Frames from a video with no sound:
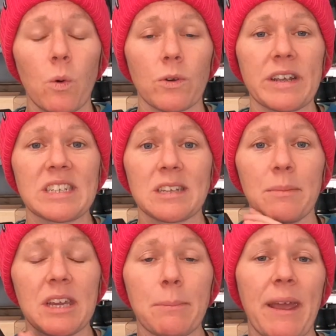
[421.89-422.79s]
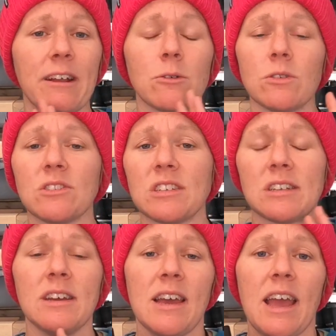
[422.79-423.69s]
ordering some heat panels
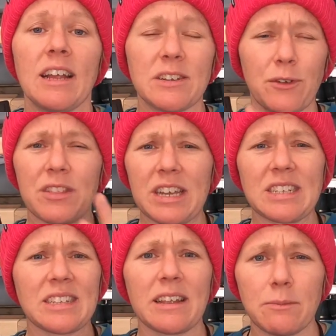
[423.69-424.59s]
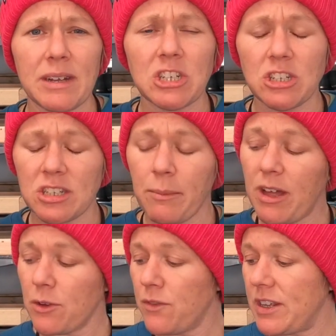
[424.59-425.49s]
and different things, as I mentioned in some
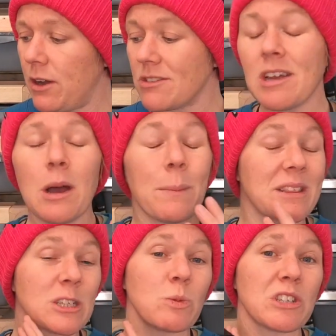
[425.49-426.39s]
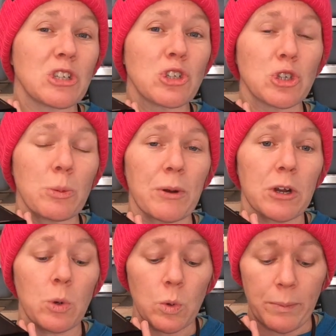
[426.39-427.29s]
other videos, but this was a
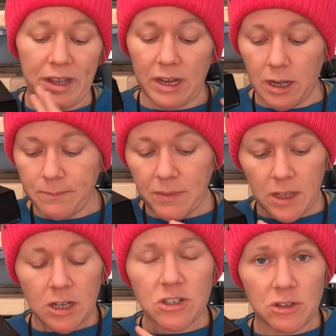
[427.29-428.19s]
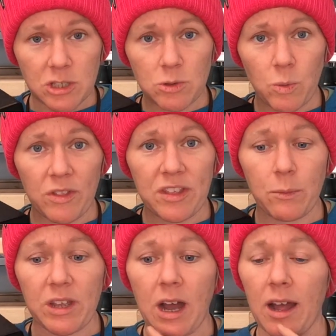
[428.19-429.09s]
super cool pickup. So this was one
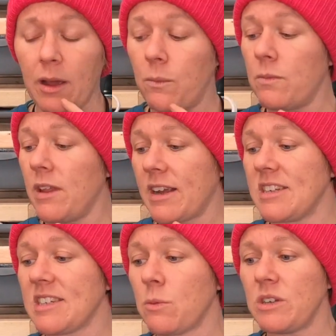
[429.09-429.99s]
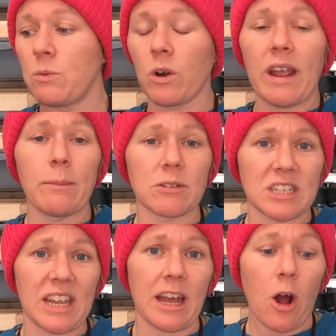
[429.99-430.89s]
thing we got, and like I said, we were able
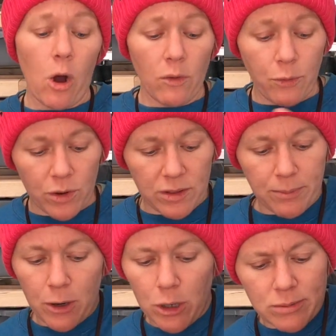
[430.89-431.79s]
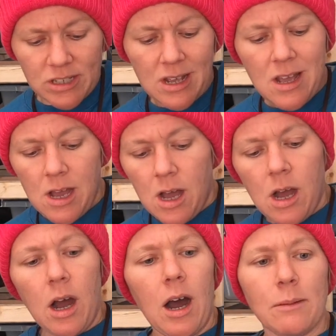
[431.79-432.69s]
to get all 4 of the probes.
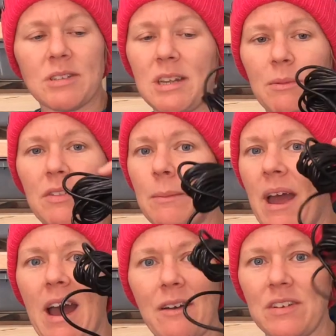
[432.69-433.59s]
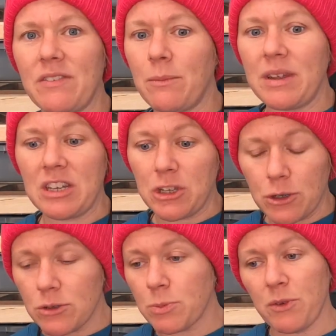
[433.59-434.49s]
Some of them haven't even been
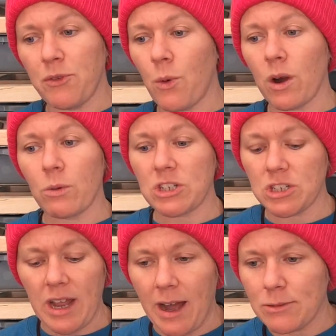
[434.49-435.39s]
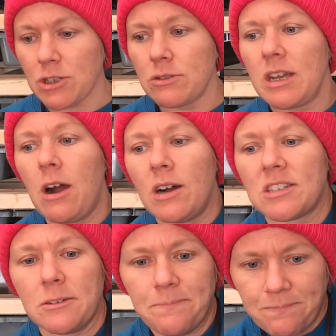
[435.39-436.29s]
used before, which is absolutely
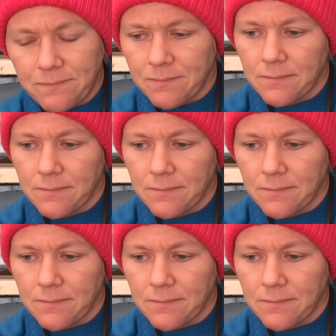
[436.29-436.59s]
awesome.